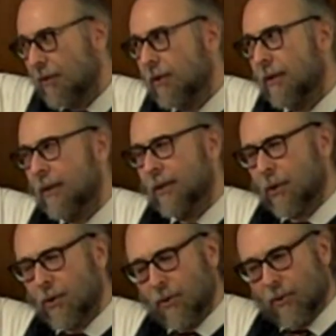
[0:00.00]

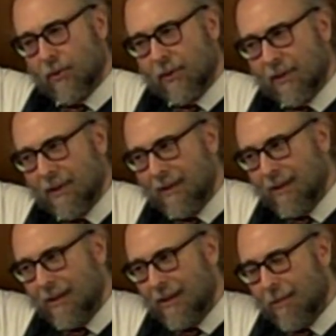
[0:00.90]
circles,
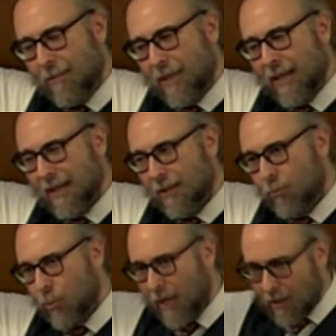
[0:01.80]
because
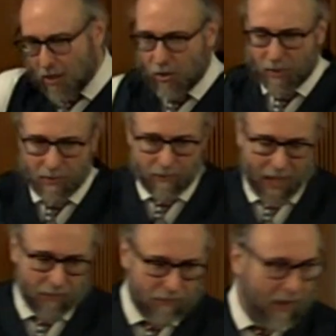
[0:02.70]
we know of
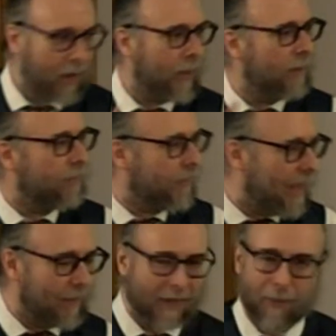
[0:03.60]
a very
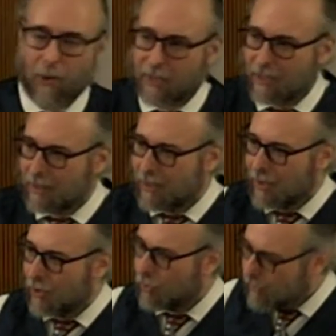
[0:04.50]
famous person who